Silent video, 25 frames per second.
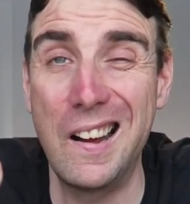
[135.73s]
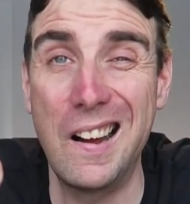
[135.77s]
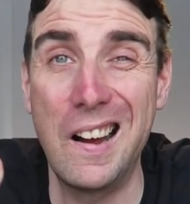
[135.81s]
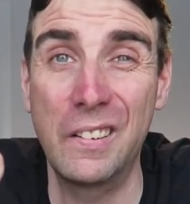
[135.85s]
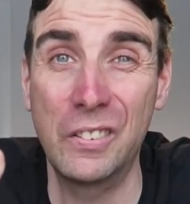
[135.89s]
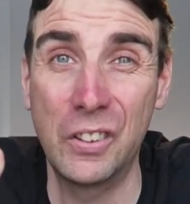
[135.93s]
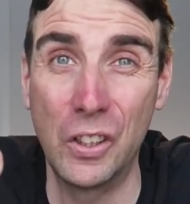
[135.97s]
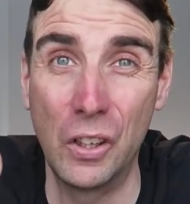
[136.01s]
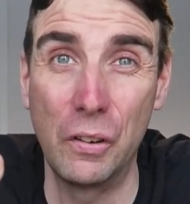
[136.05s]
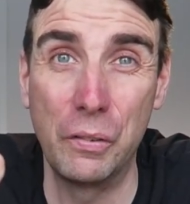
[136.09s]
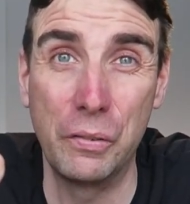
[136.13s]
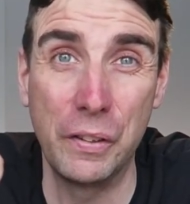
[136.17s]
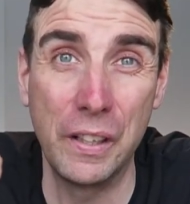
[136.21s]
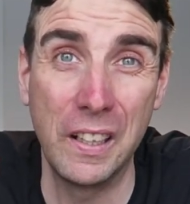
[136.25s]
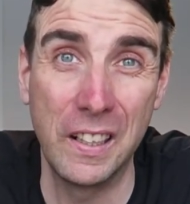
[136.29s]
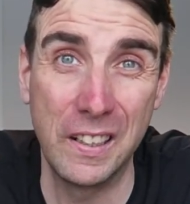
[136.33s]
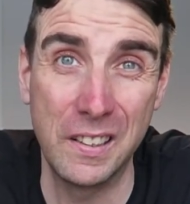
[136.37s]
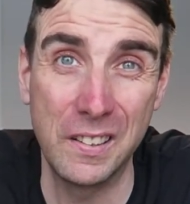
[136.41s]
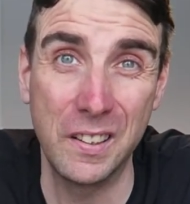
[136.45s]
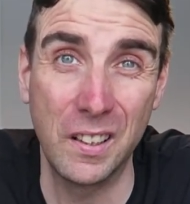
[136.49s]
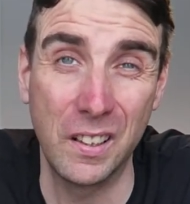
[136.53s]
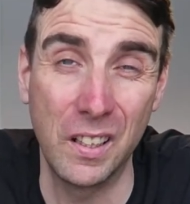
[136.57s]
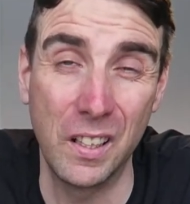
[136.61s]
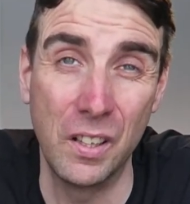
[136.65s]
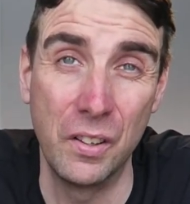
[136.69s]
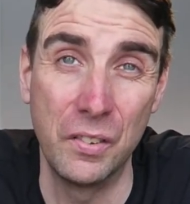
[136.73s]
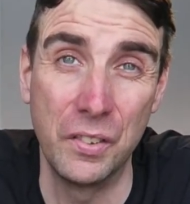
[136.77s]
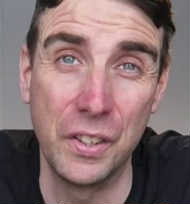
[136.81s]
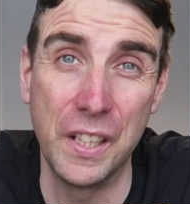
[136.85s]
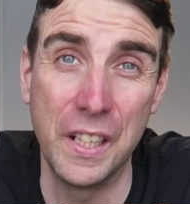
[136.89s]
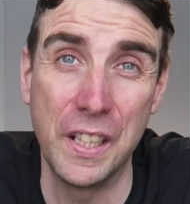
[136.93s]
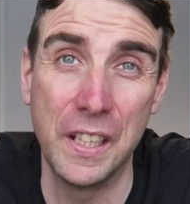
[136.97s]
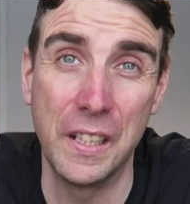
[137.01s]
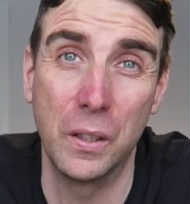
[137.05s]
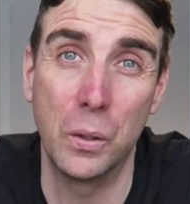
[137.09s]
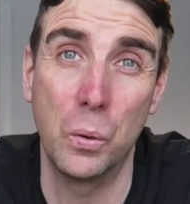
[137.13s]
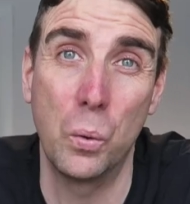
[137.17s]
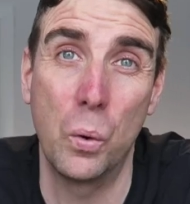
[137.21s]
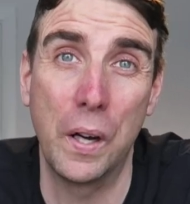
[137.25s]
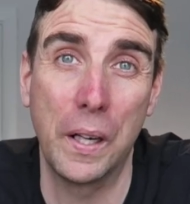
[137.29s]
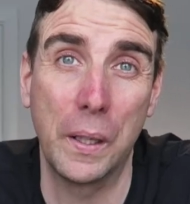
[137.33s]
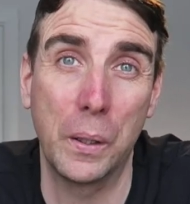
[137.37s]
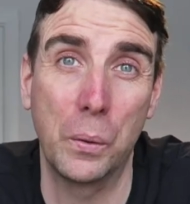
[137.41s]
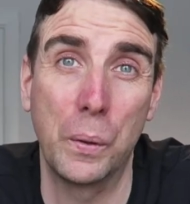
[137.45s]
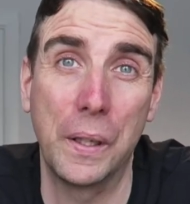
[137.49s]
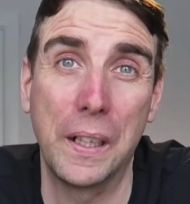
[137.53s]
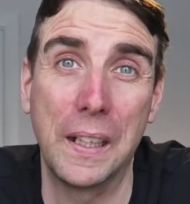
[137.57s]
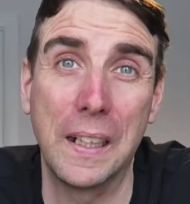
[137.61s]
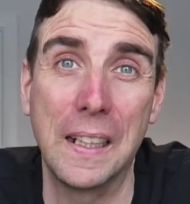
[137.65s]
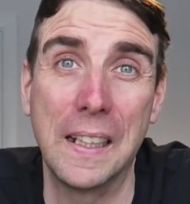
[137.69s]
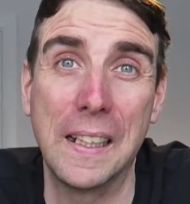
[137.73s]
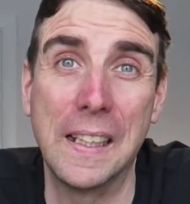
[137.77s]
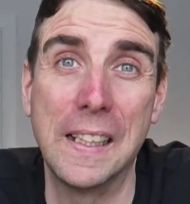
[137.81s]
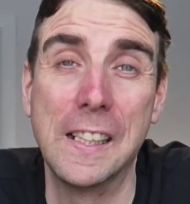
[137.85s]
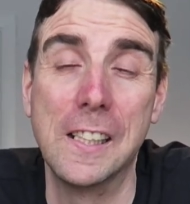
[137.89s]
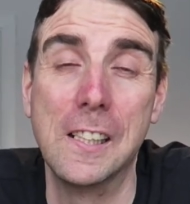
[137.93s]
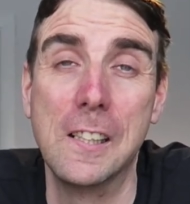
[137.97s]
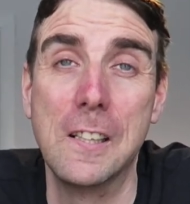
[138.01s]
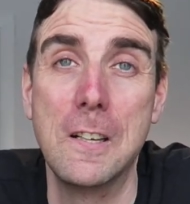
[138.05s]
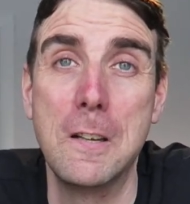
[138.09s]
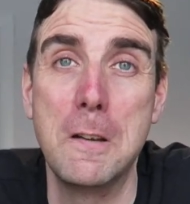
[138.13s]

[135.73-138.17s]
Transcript: I've got a feeling it's going to overheat quite quickly.